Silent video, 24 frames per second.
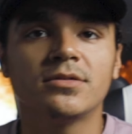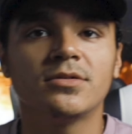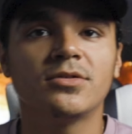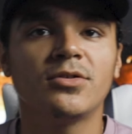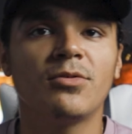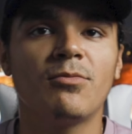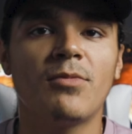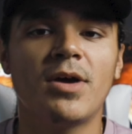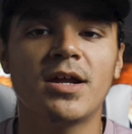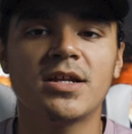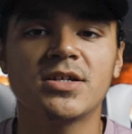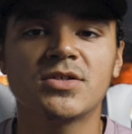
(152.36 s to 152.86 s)

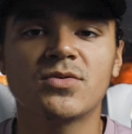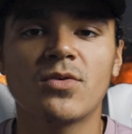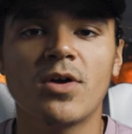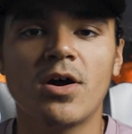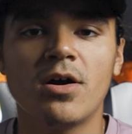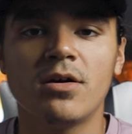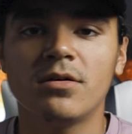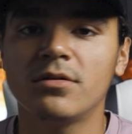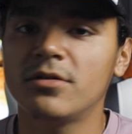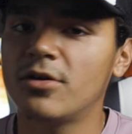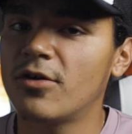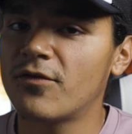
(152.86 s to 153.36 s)
might as
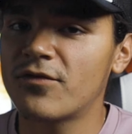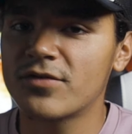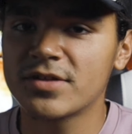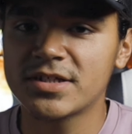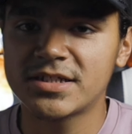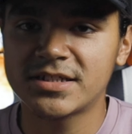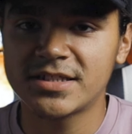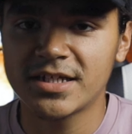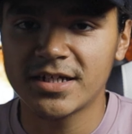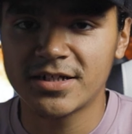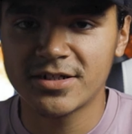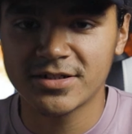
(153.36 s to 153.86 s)
well go for the
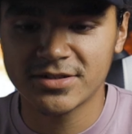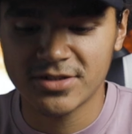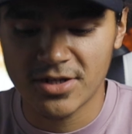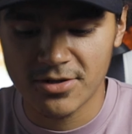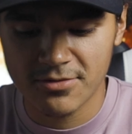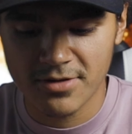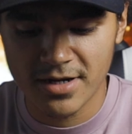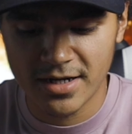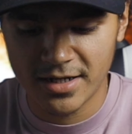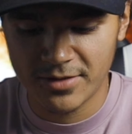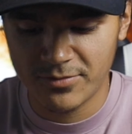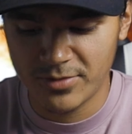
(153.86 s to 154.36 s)
stickers
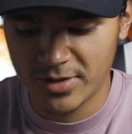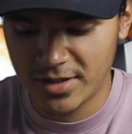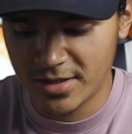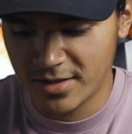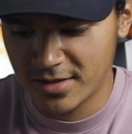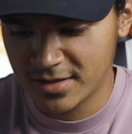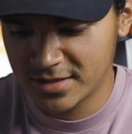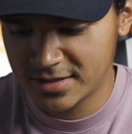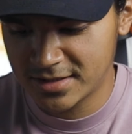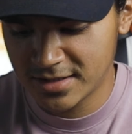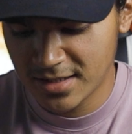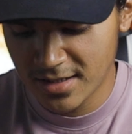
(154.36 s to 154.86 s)
already
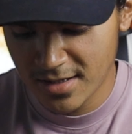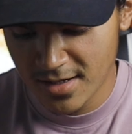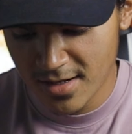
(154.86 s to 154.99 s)
because,